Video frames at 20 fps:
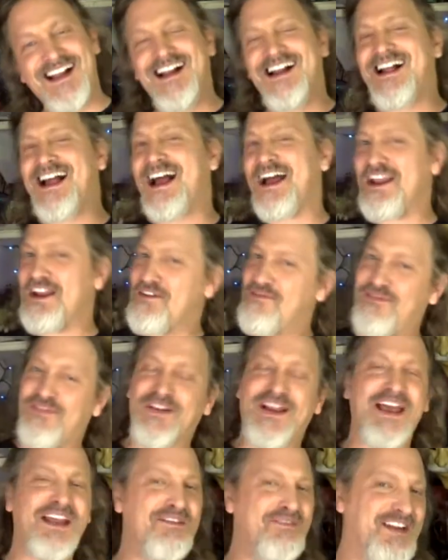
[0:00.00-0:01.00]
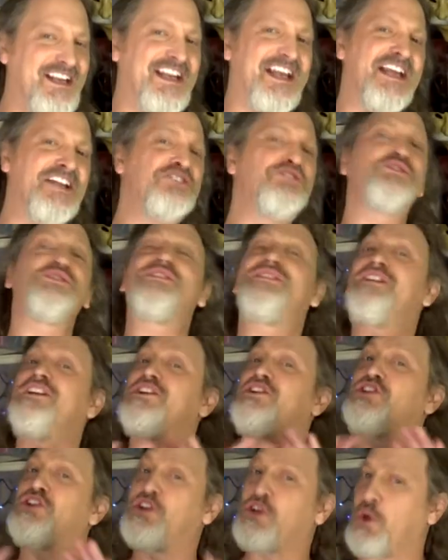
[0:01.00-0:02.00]
Kind of an
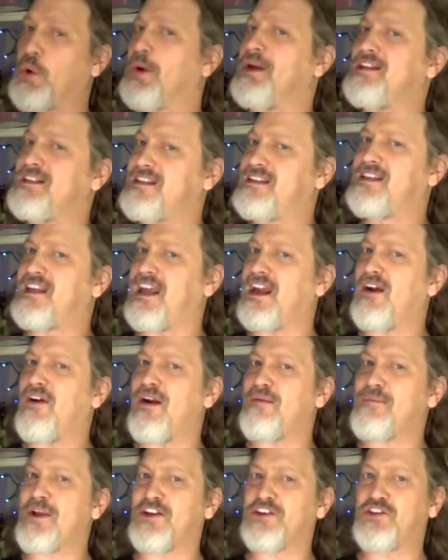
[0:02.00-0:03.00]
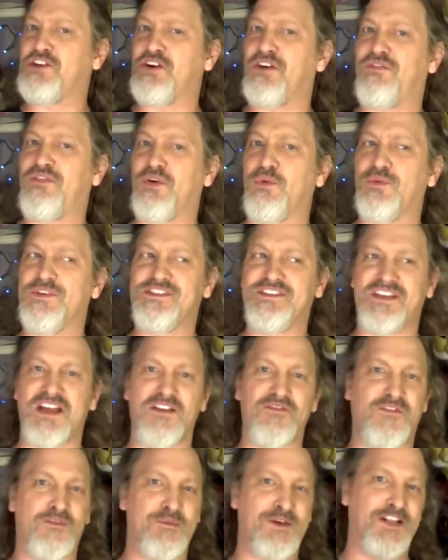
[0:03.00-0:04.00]
interesting choice there. I'm not sure if it was
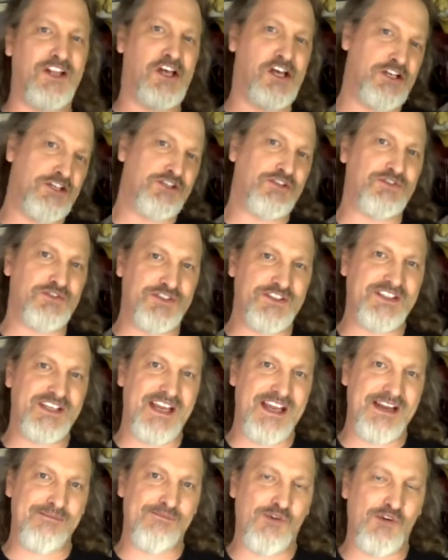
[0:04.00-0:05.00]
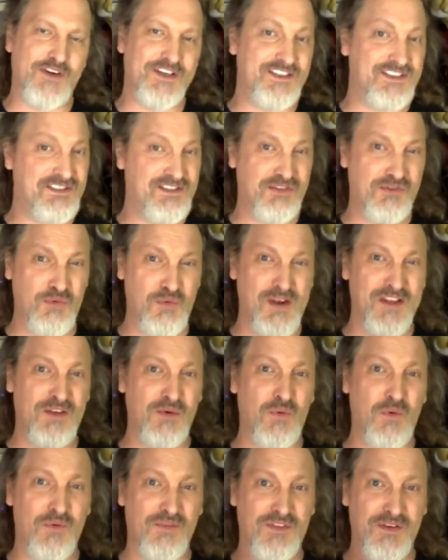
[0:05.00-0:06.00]
done from a logical standpoint, this is the way
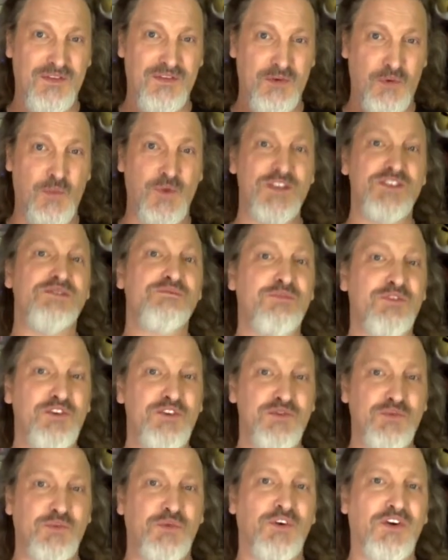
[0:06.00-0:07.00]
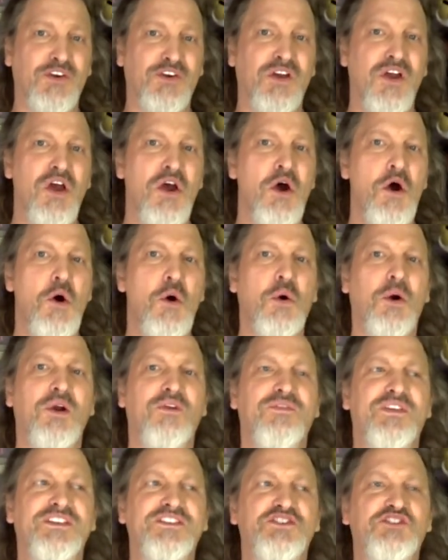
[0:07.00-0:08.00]
the Whisperers work, or
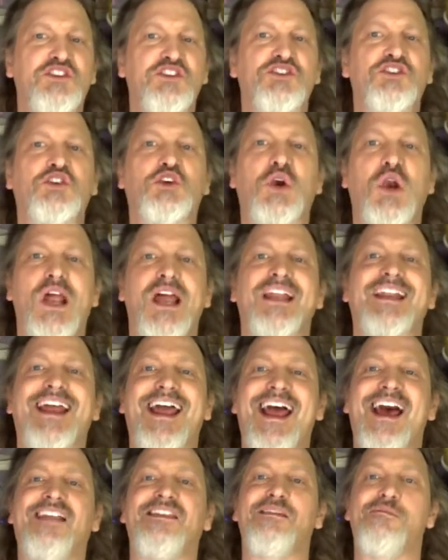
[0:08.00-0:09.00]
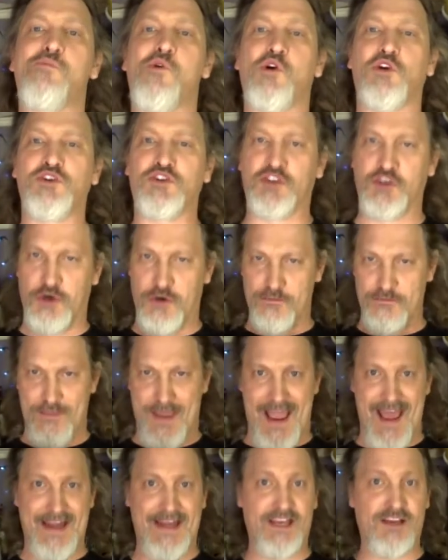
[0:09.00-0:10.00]
if it's just trying to add the more
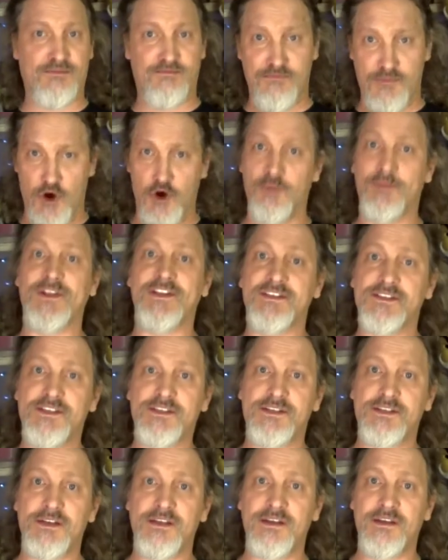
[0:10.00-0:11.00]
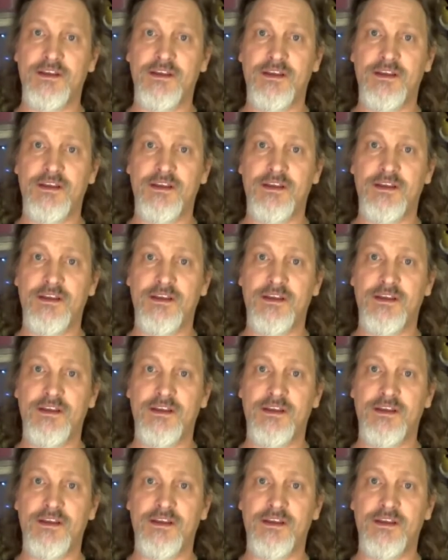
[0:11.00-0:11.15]
dramatic moments.